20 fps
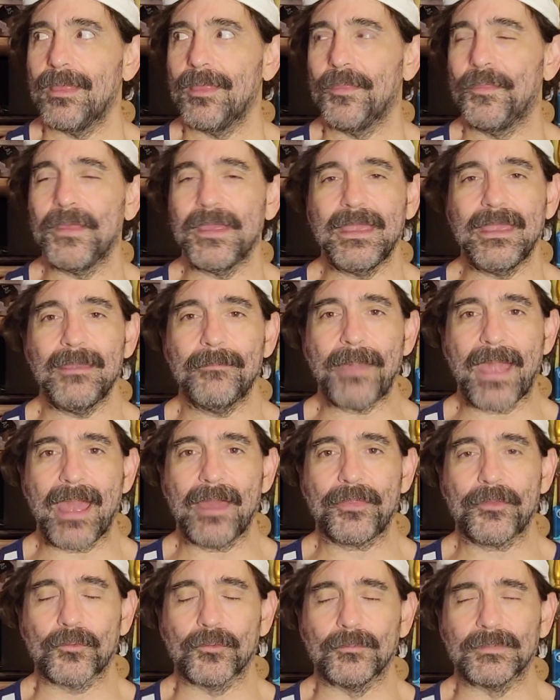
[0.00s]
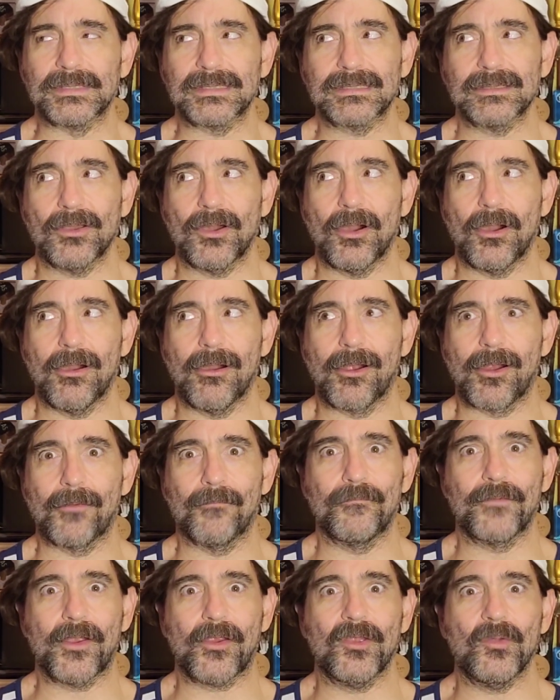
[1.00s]
The bathrooms are
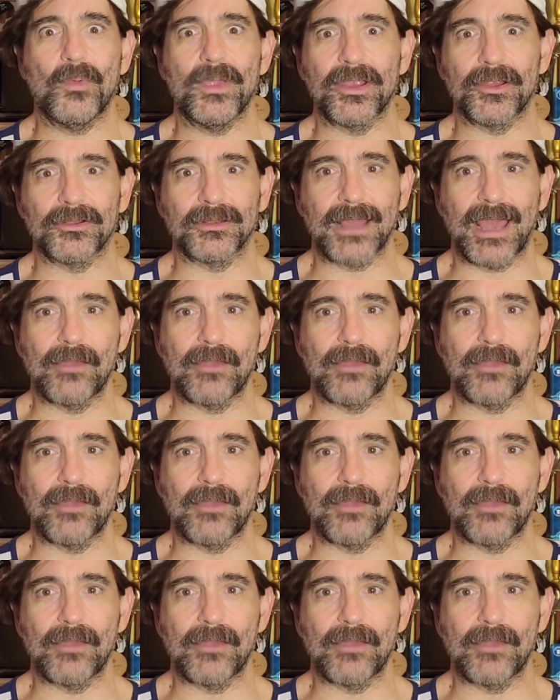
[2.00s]
very weird.